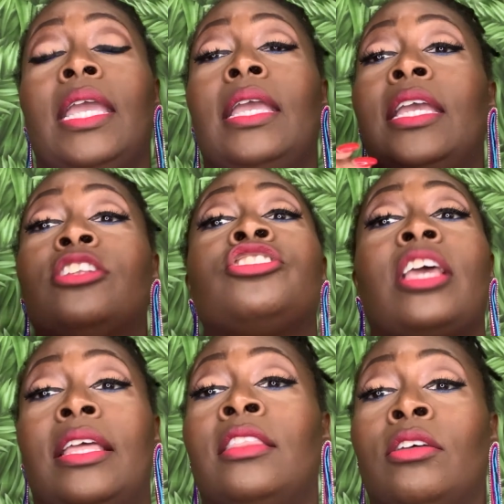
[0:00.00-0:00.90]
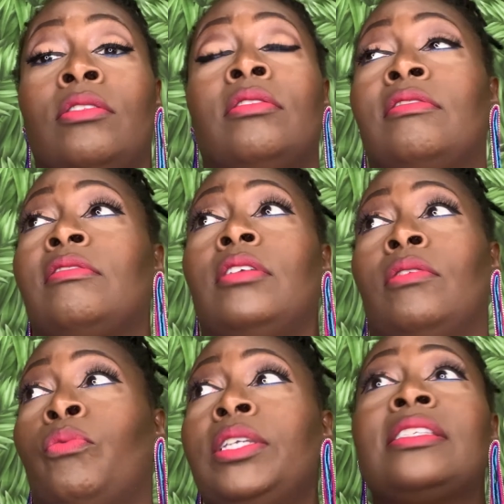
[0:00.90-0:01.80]

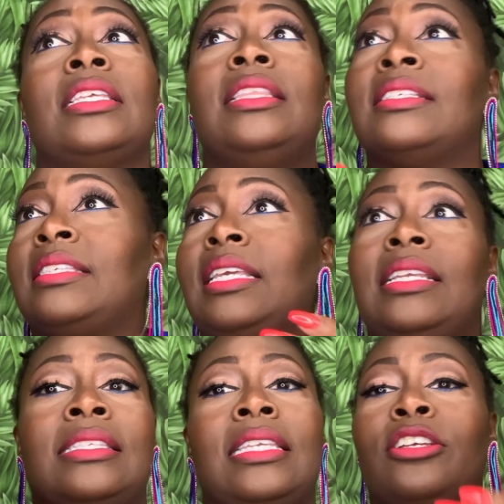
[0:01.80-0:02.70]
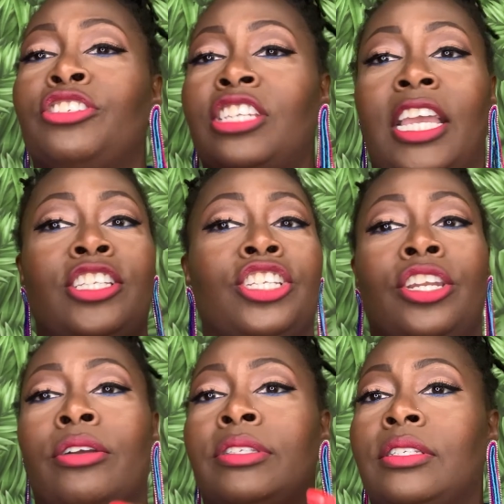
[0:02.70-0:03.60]
we see the CDC is changing
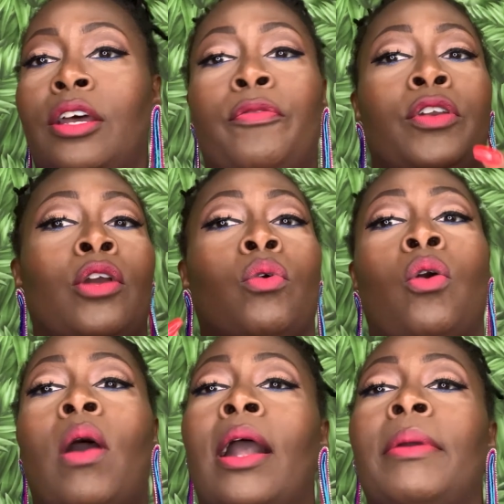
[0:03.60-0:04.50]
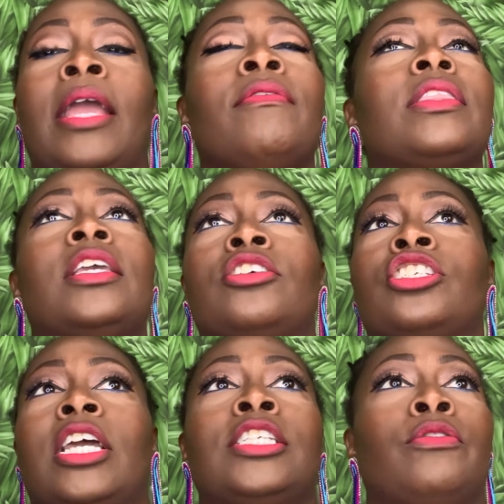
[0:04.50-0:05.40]
their stuff and their requirement. Everything is
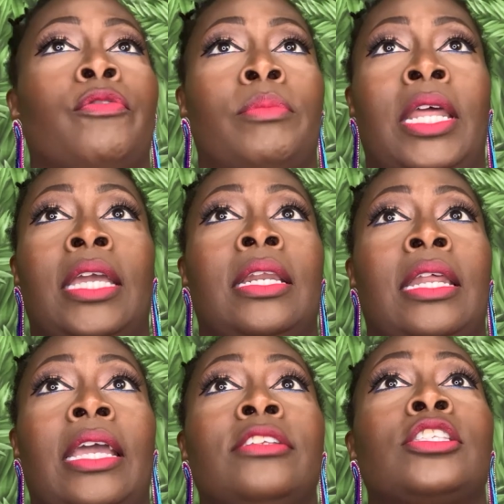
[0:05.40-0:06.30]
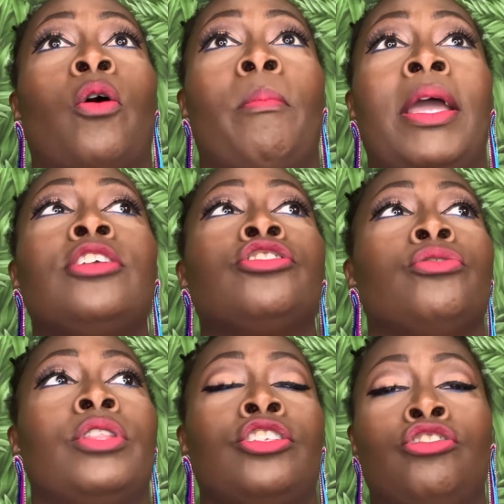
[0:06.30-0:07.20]
changing from day to day. So make sure
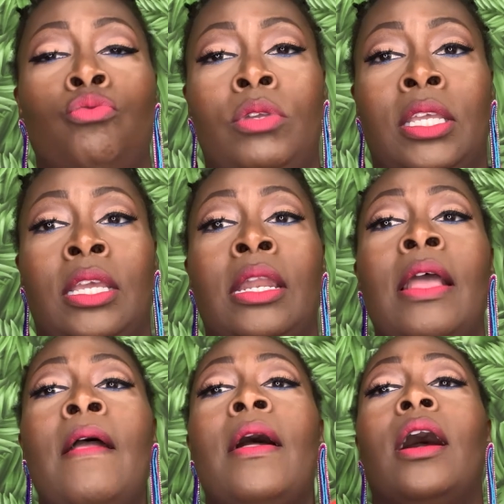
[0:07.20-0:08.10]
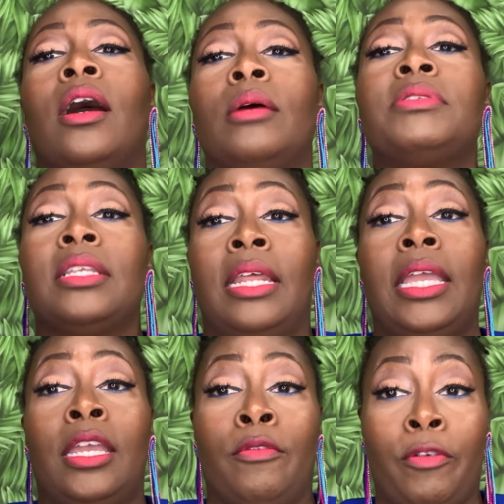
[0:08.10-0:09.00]
that you get up-to-date
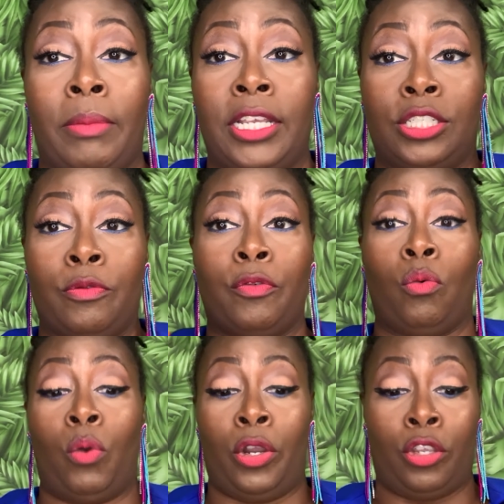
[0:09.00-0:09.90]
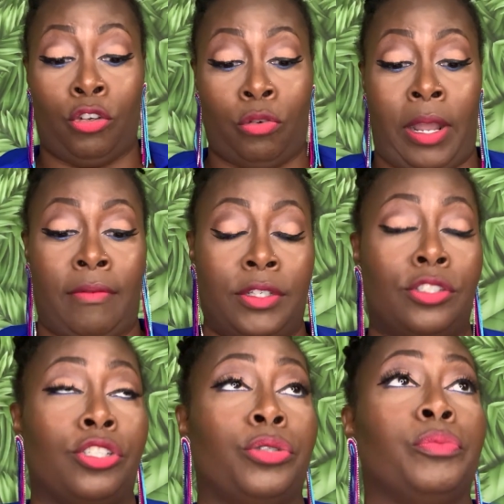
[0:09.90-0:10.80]
information for where you're traveling
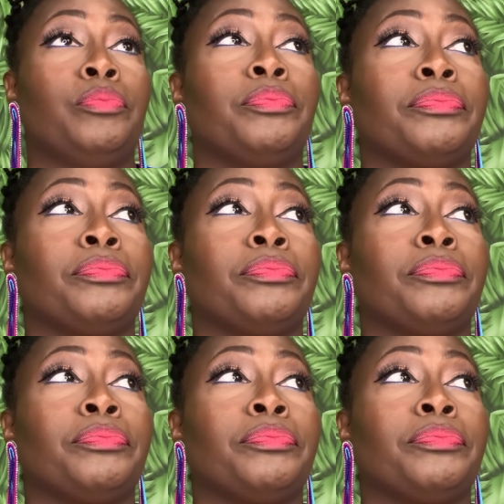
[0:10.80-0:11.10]
to.